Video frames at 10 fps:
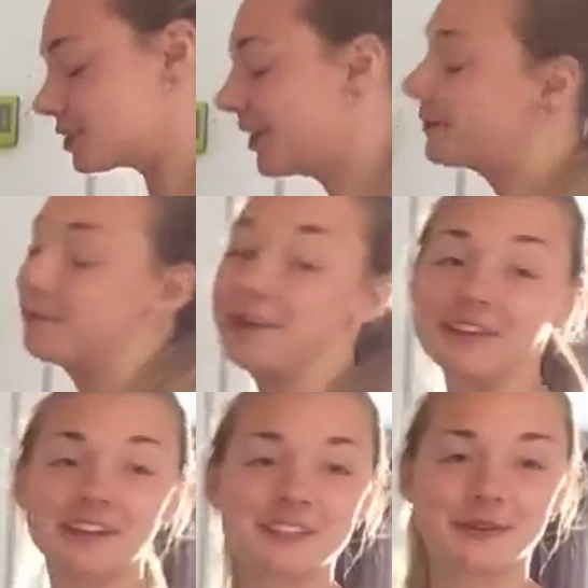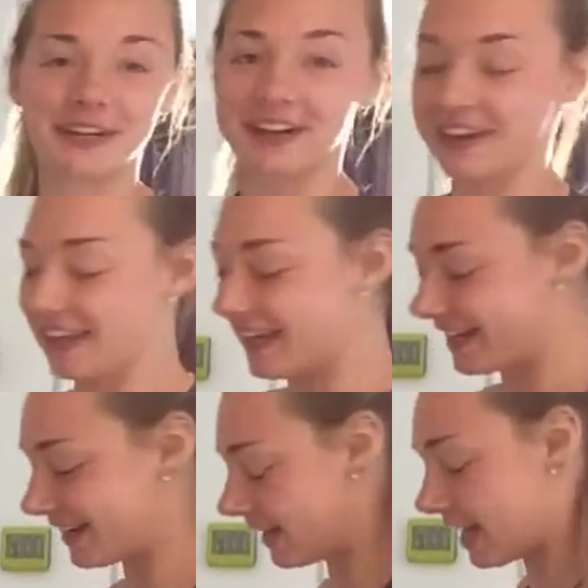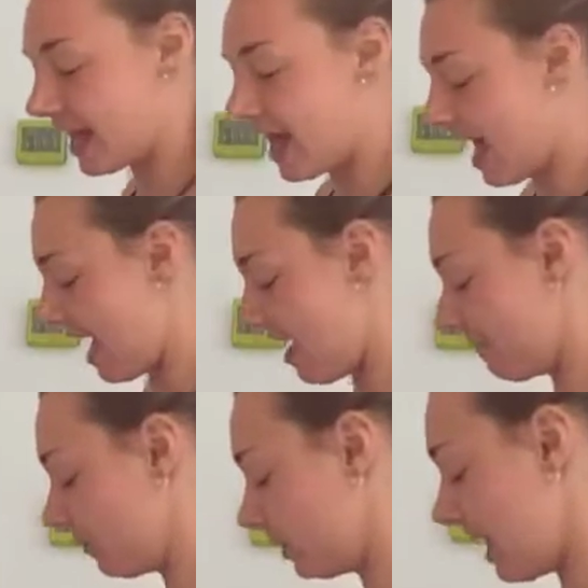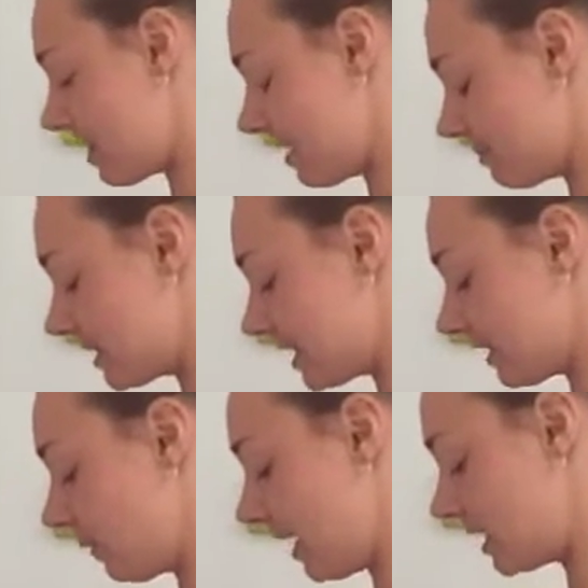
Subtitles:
So moving on to our garlic. We'll let them sizzle away